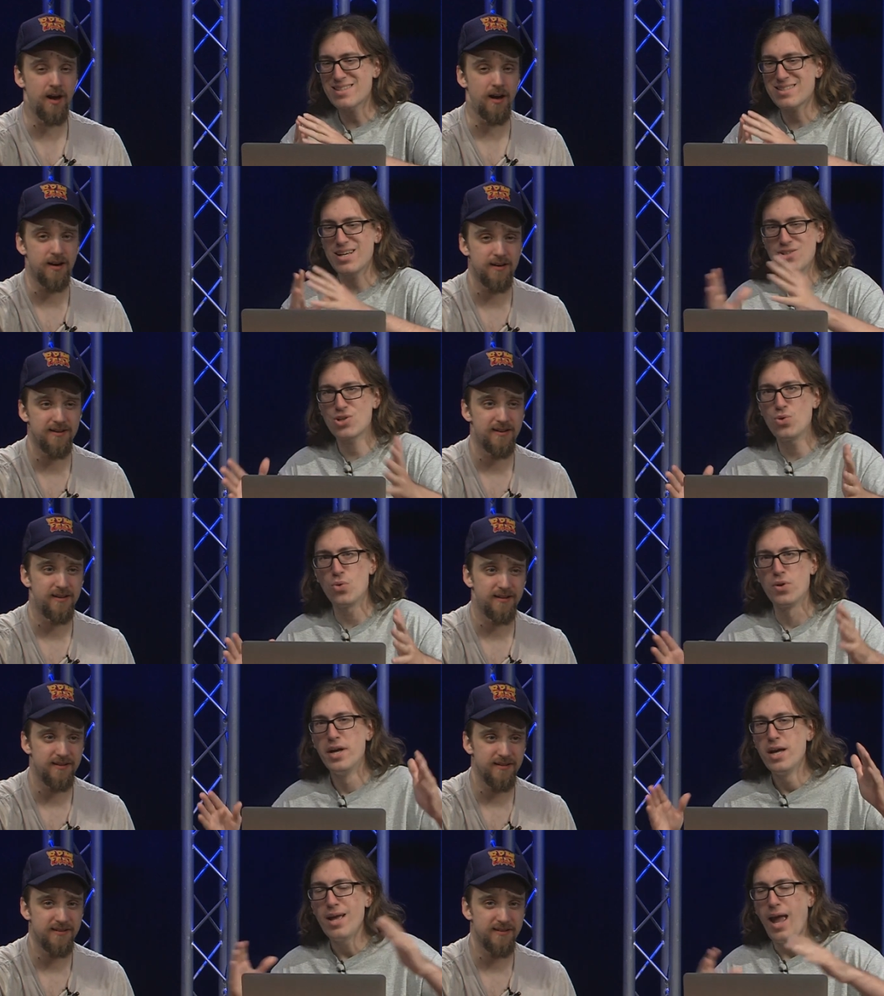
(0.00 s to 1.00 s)
Speaker 1: Yasuke's cool.
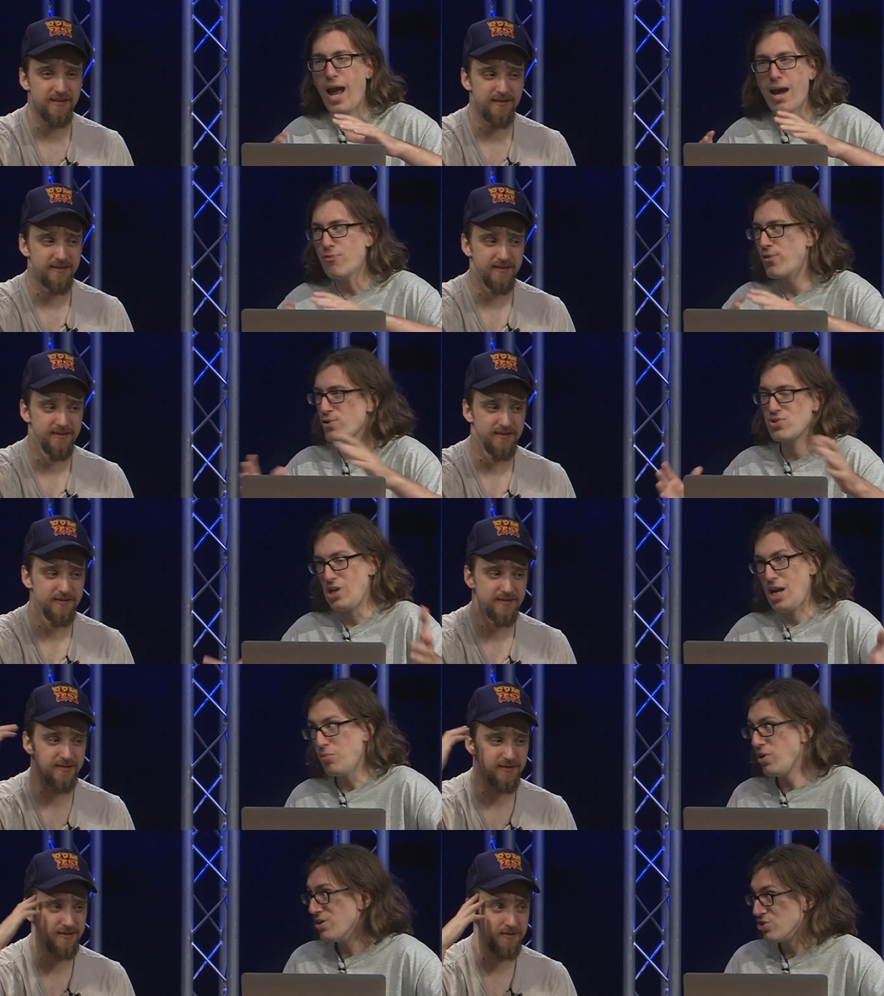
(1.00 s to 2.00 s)
Afro
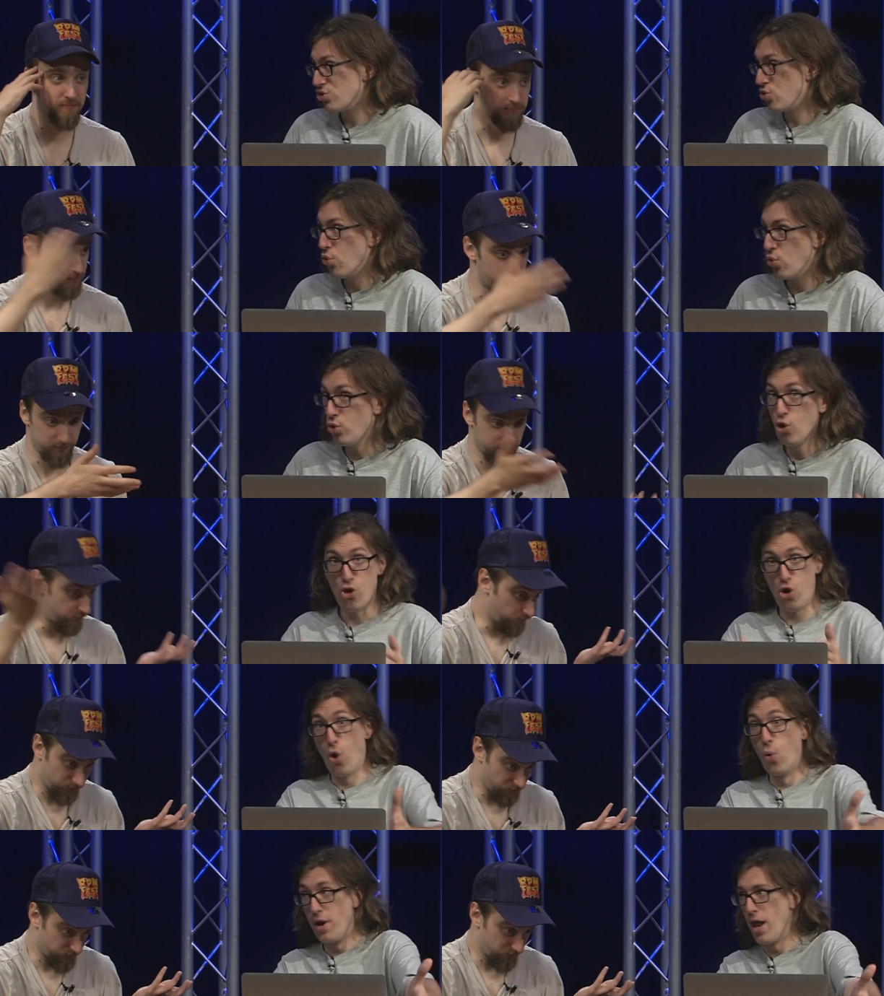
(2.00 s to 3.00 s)
Samurai's cool. No
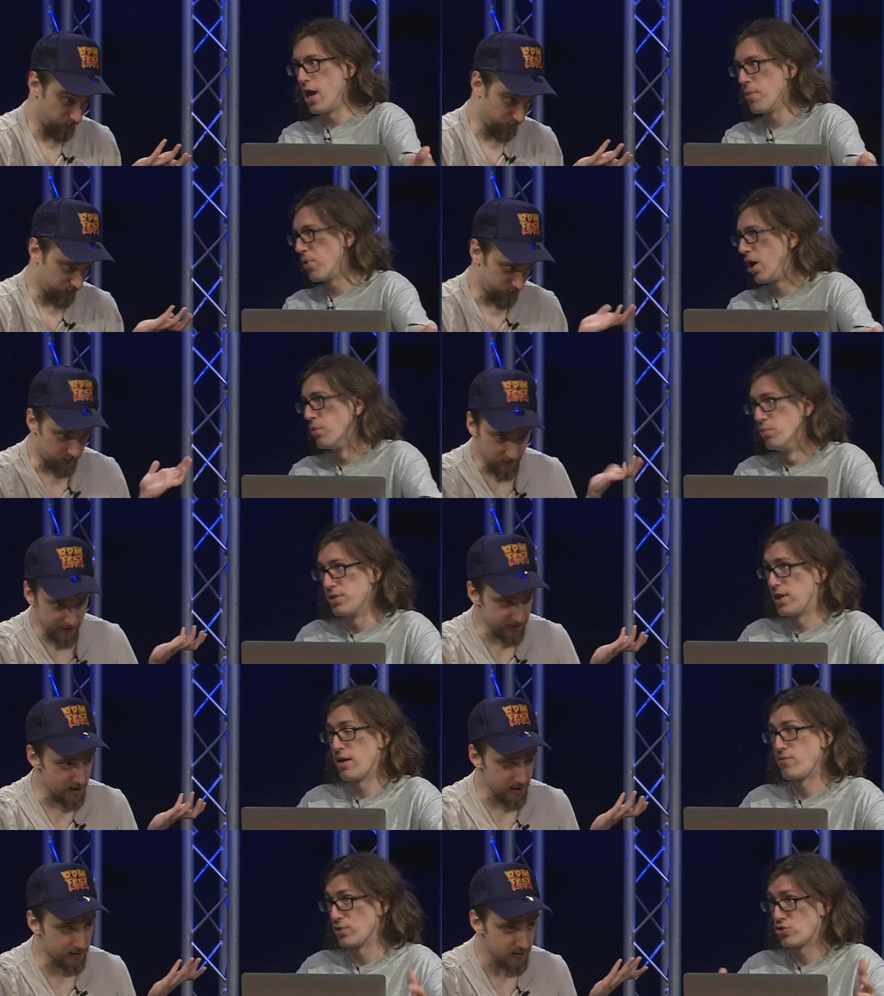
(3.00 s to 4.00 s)
one had a problem with
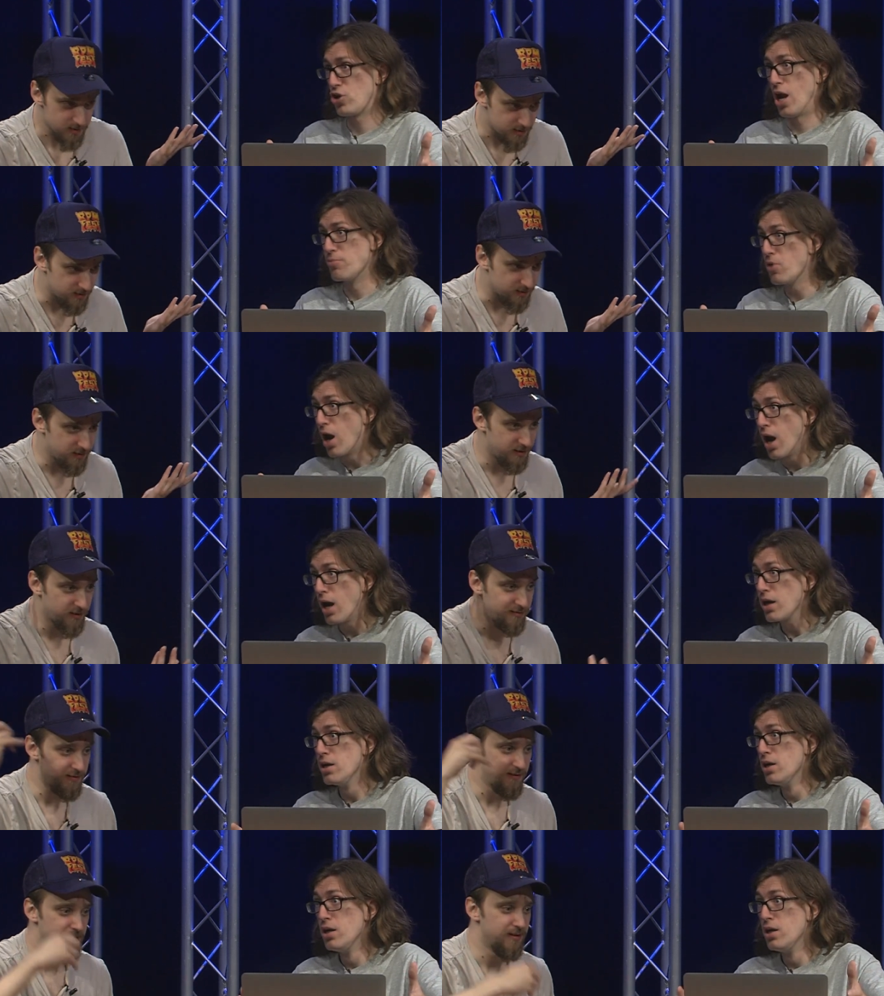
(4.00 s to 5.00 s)
exactly. Afro Samurai.
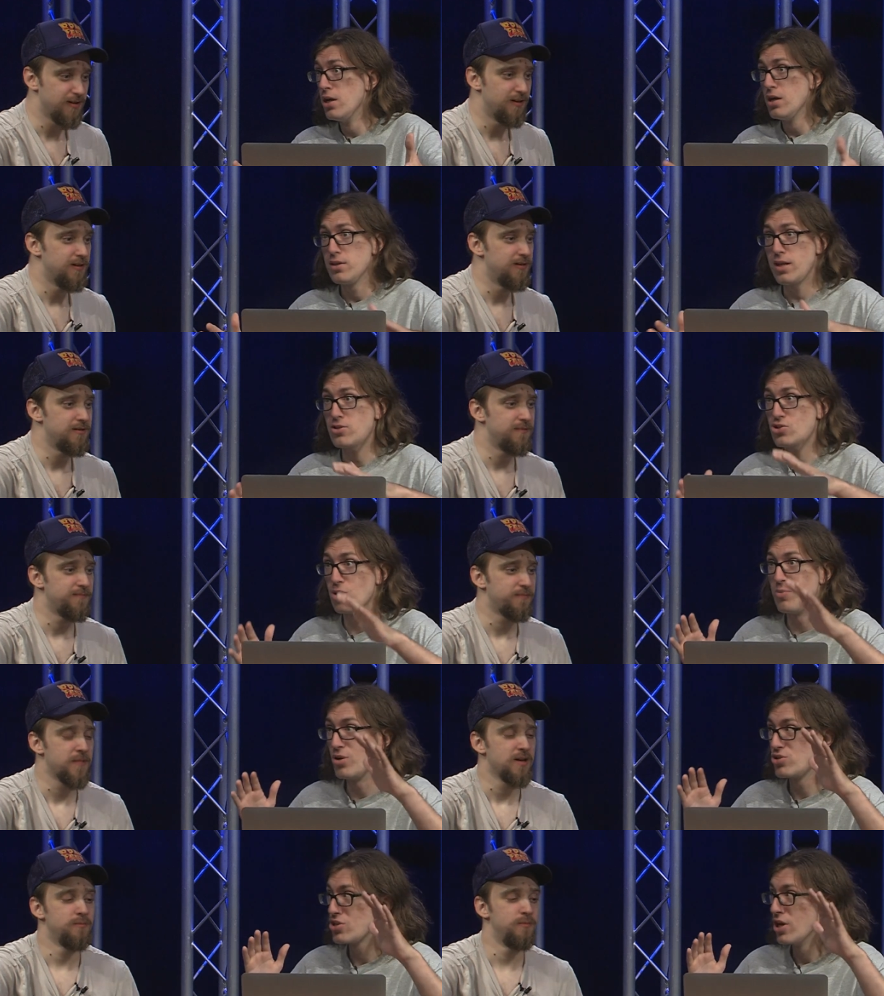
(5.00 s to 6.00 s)
That's the
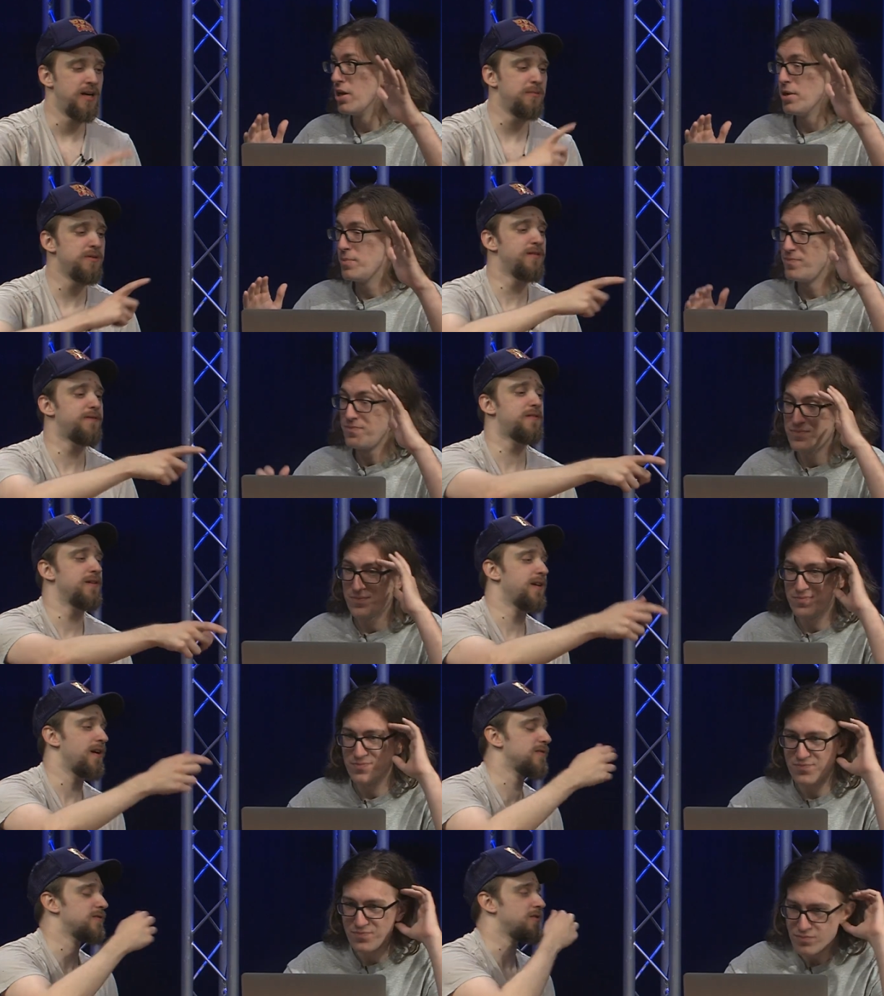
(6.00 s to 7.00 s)
most.
Speaker 2: Maybe if they
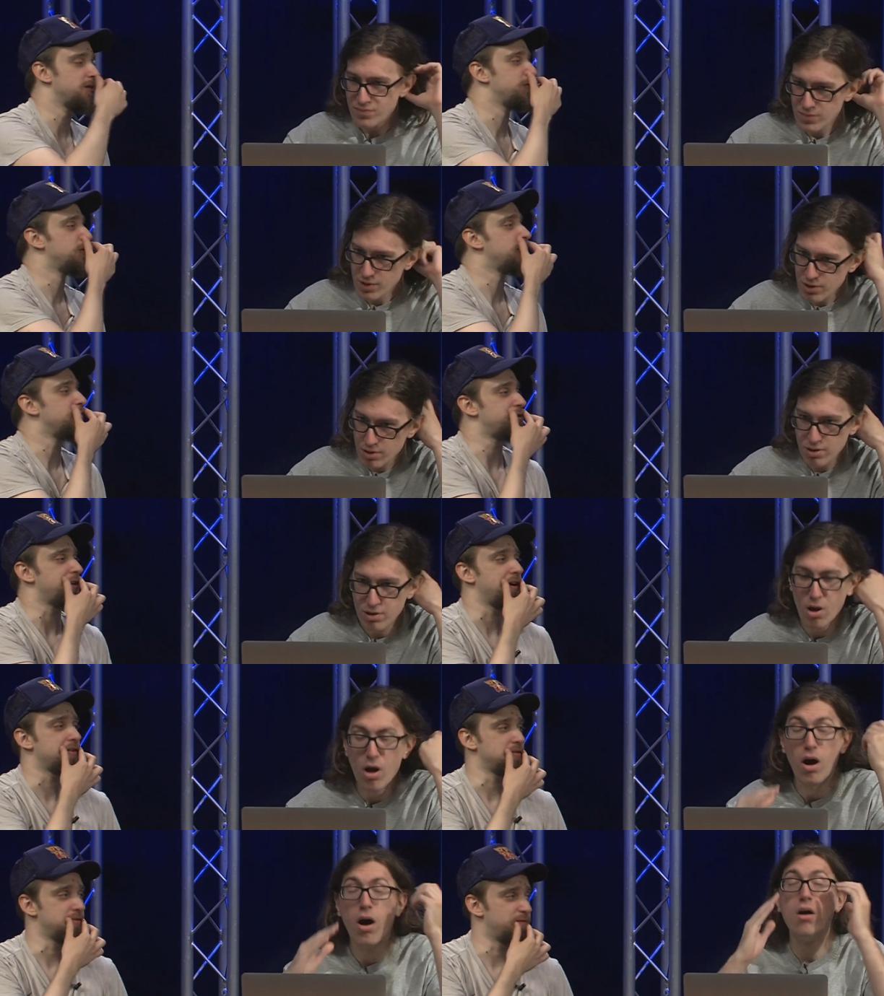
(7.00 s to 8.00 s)
got Samuel L.
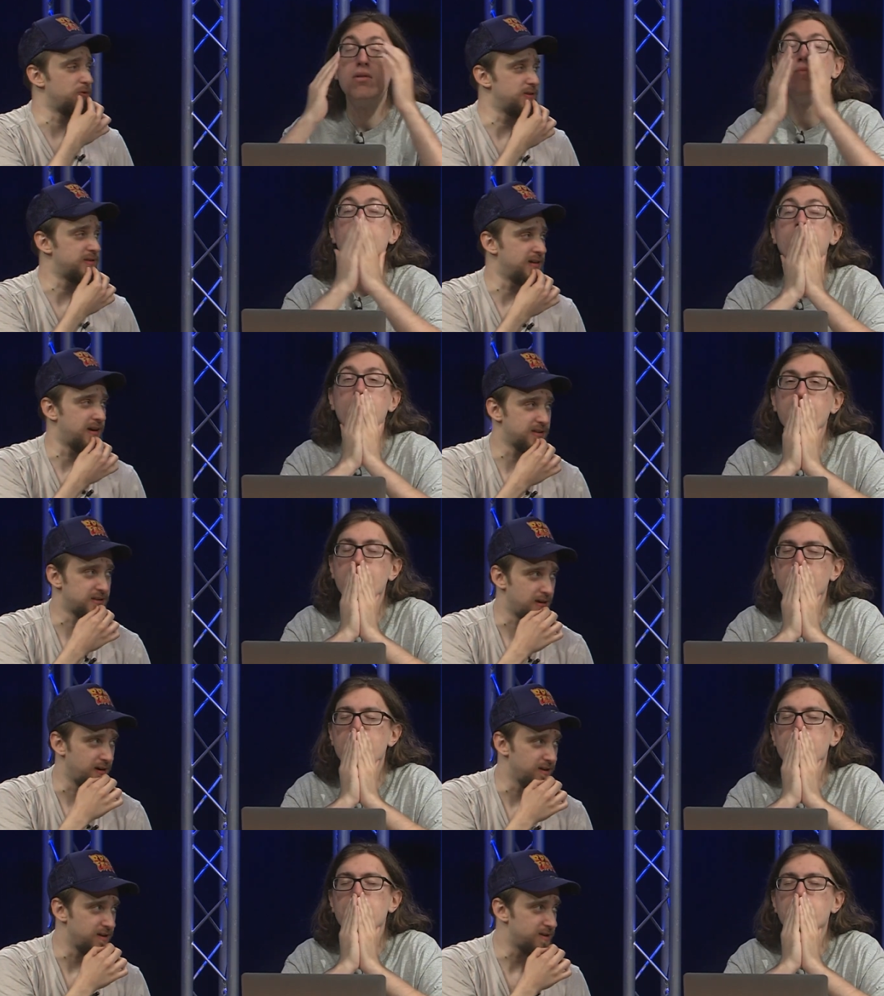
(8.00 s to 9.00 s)
Jackson to voice Yasuke
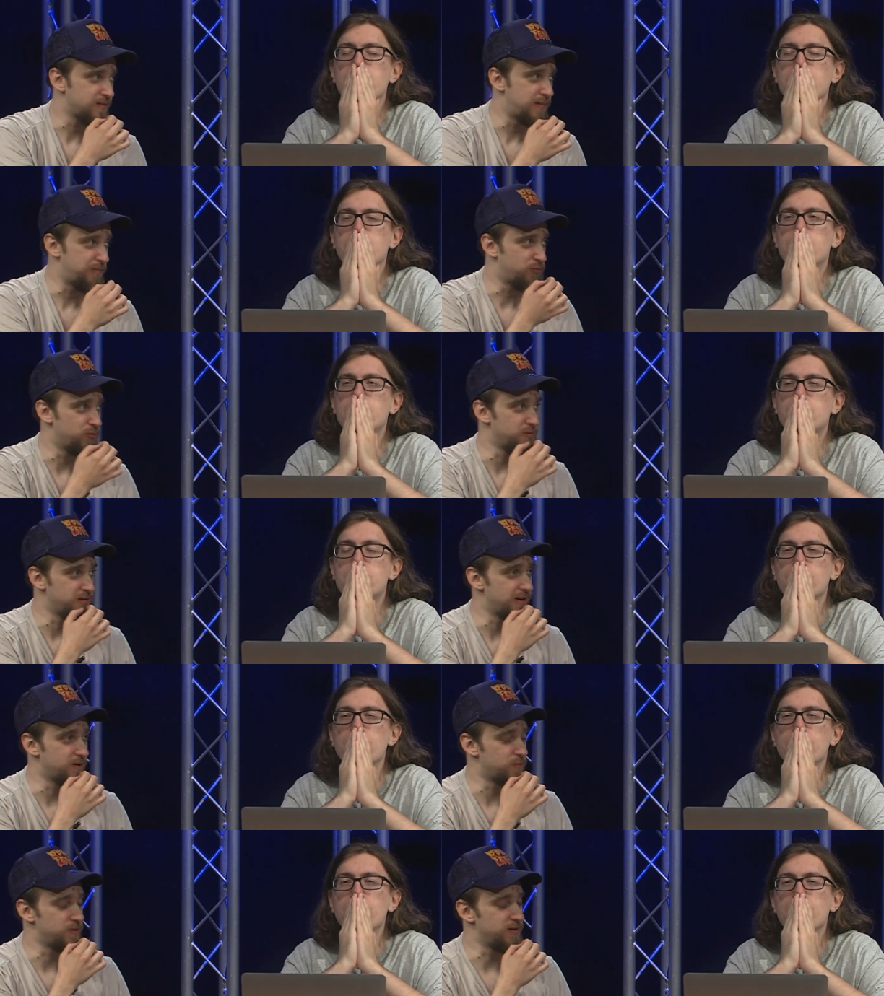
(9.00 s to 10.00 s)
in this, people would
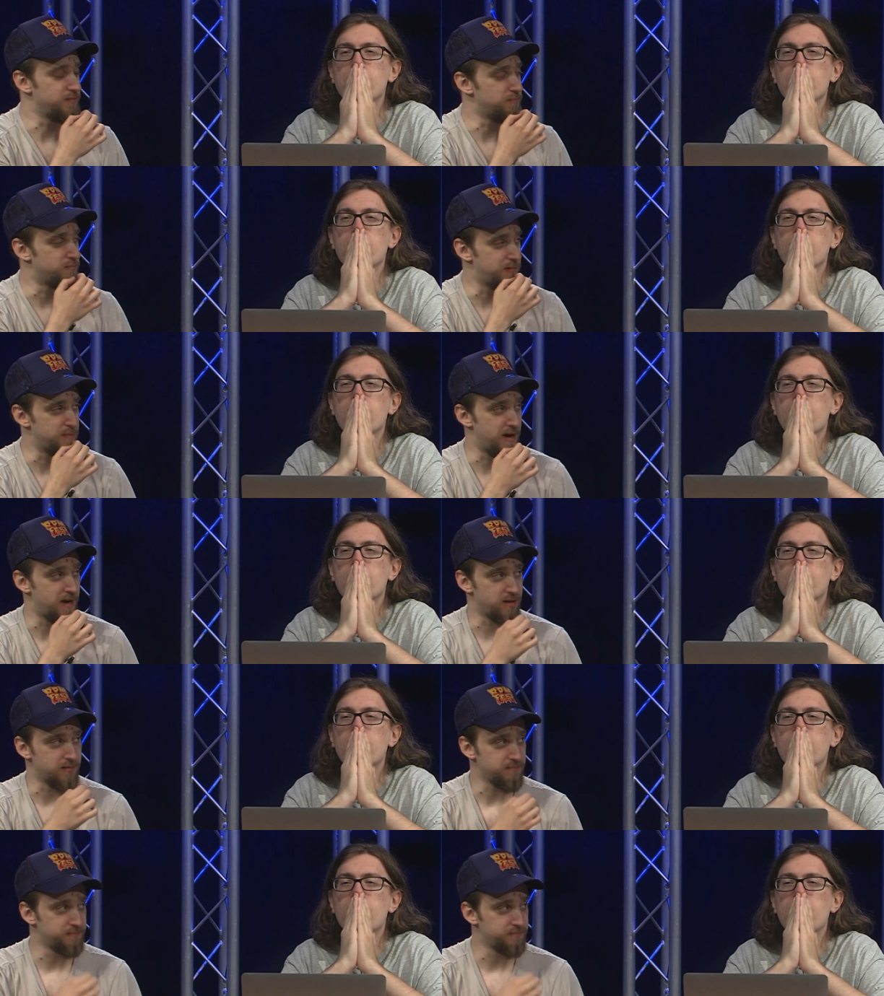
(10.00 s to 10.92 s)
Dude. be mad.